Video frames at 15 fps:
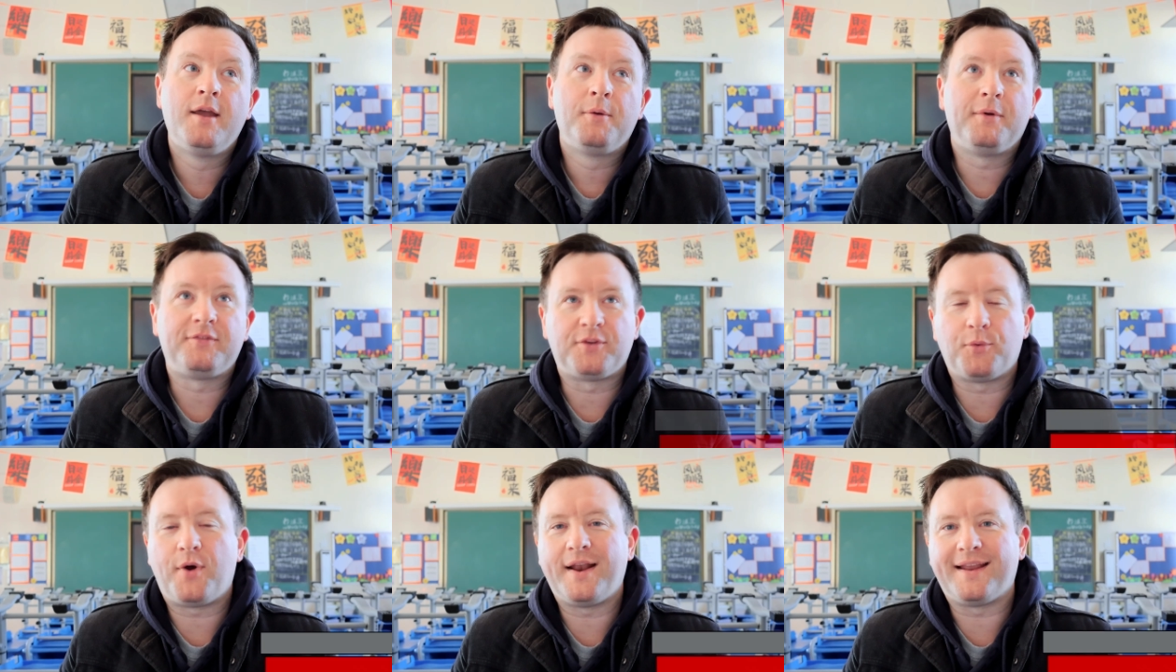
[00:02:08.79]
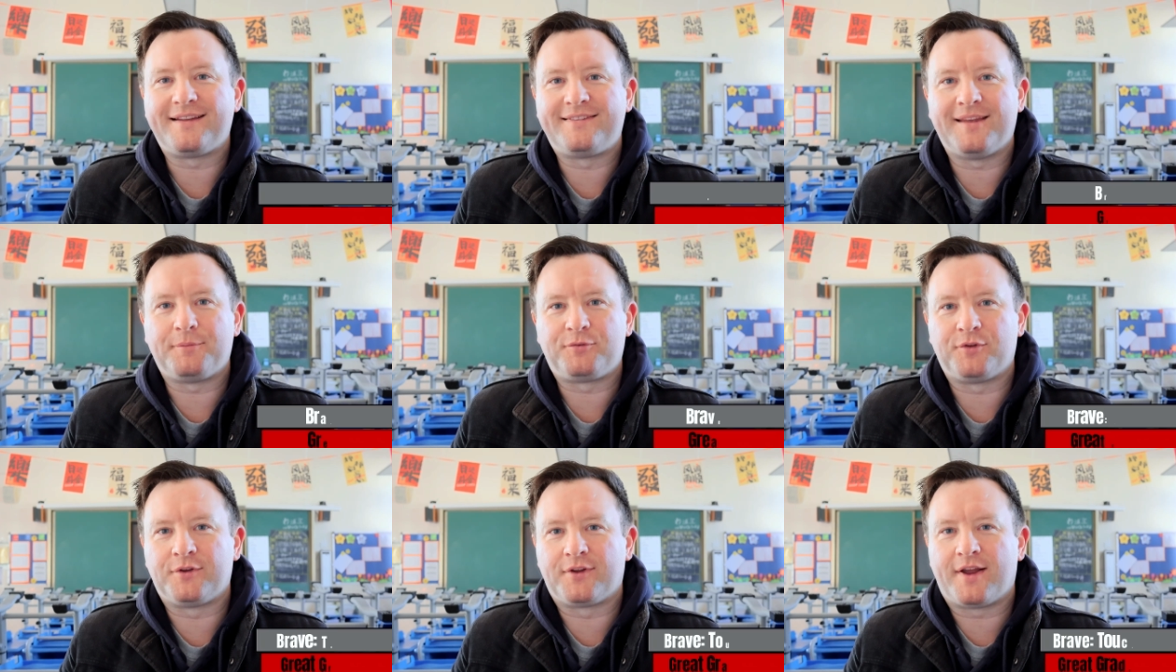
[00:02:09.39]
With the one
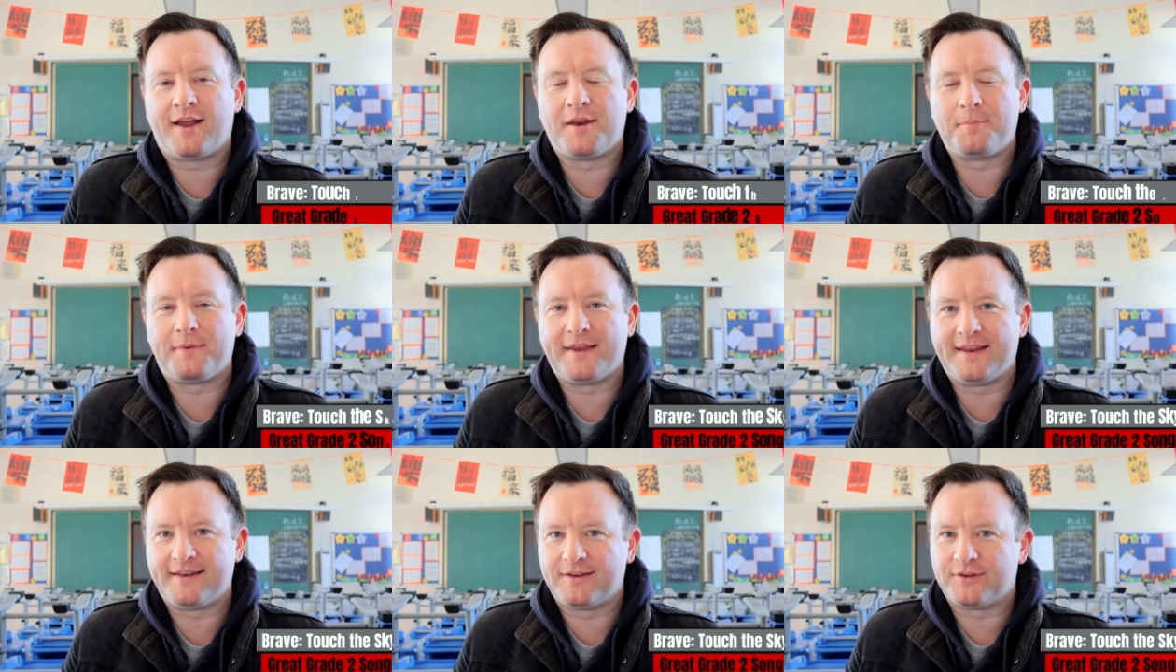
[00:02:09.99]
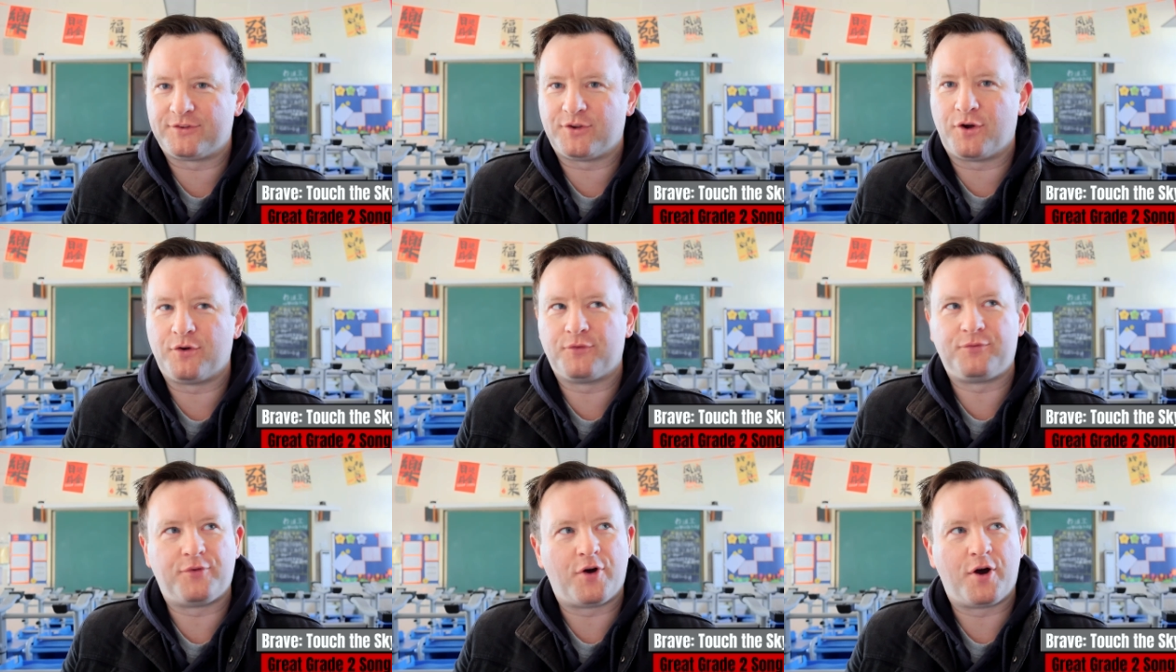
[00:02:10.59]
exception kind of being the
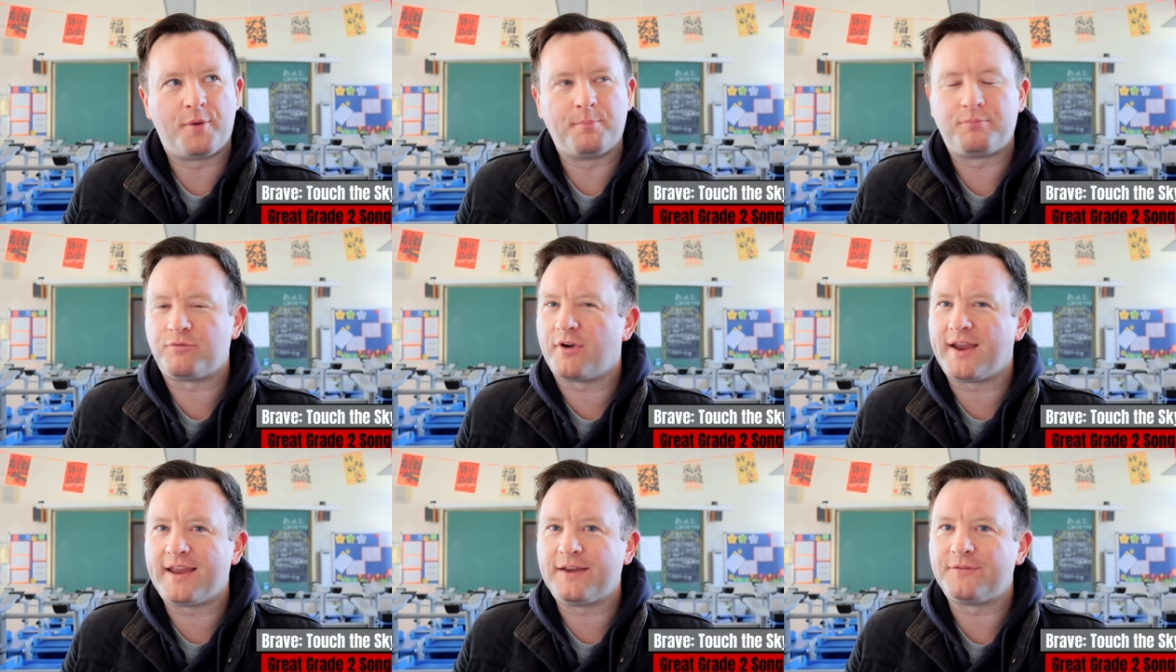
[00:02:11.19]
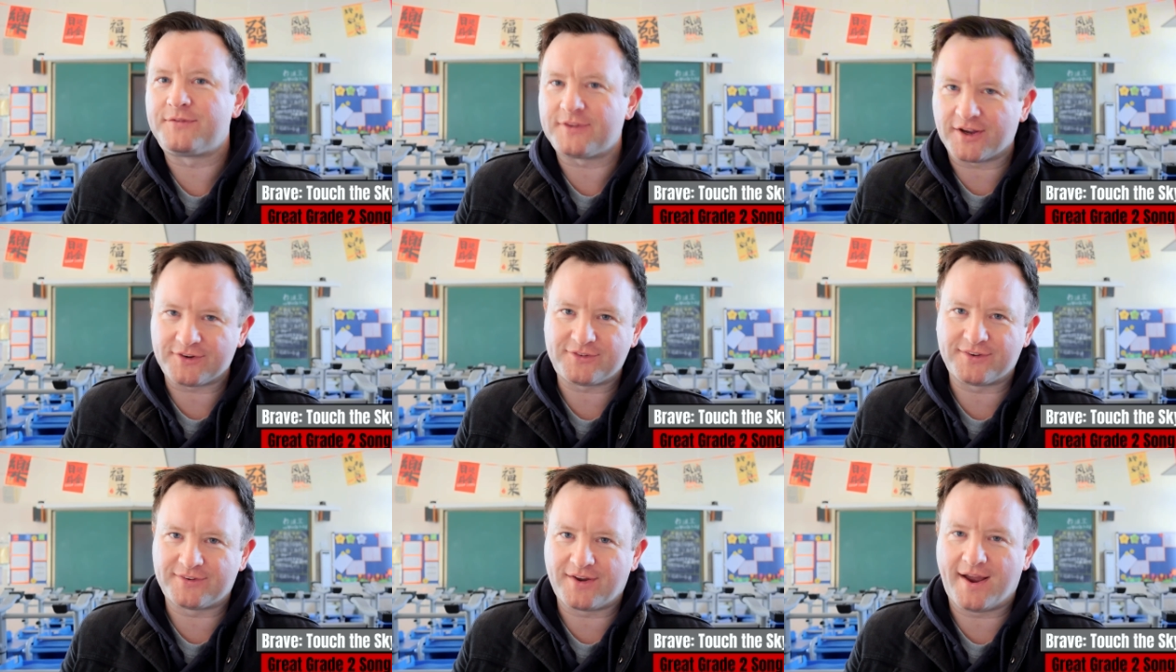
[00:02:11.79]
song from Brave,
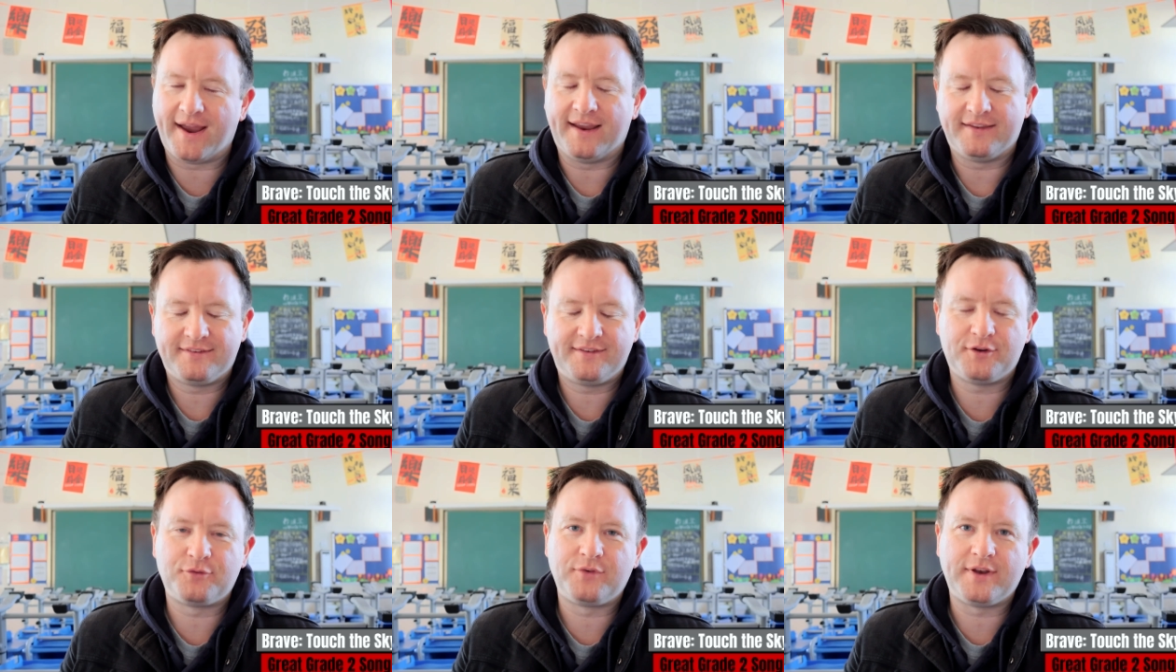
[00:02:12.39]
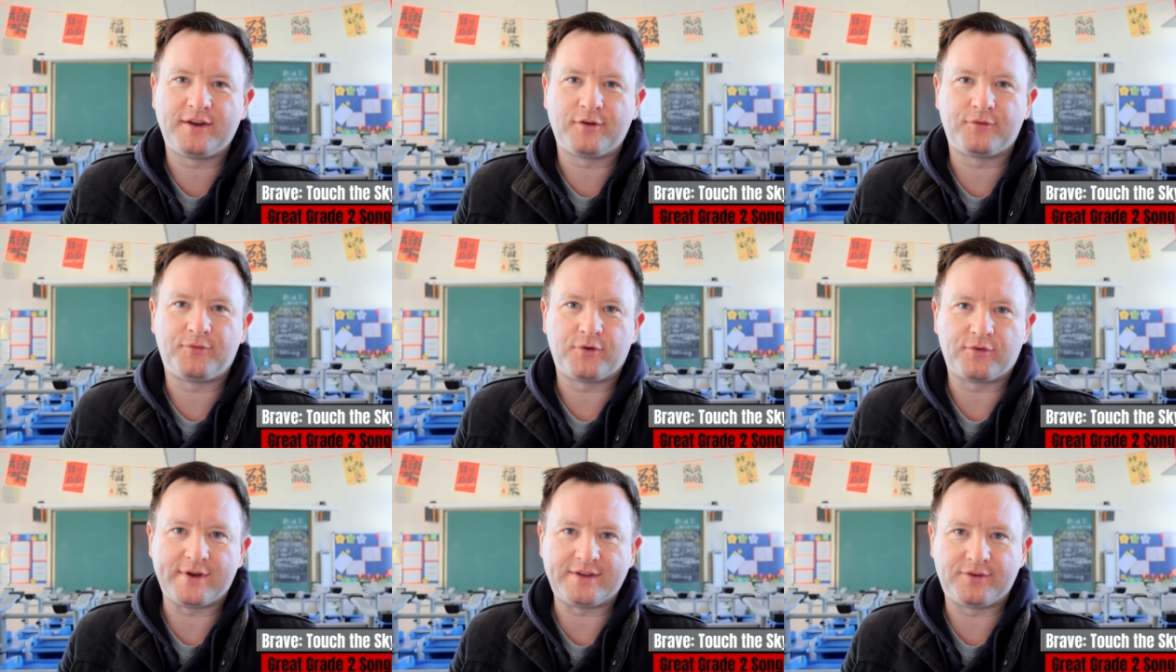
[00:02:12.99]
Touch the Sky. Still really good
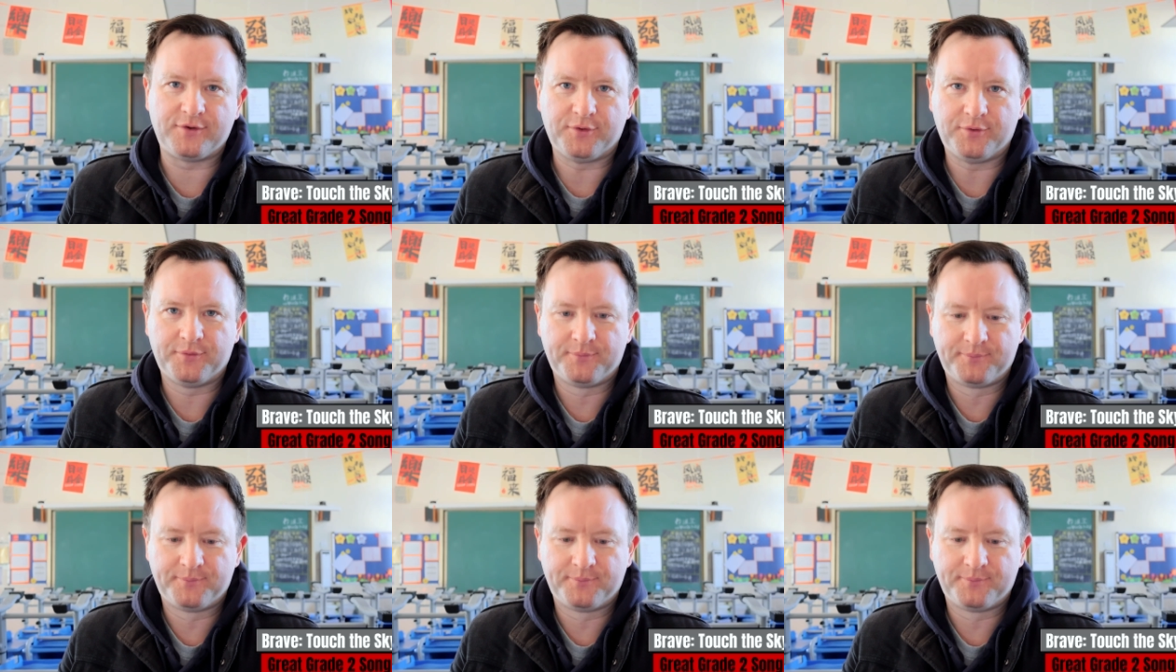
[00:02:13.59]
for grade 2.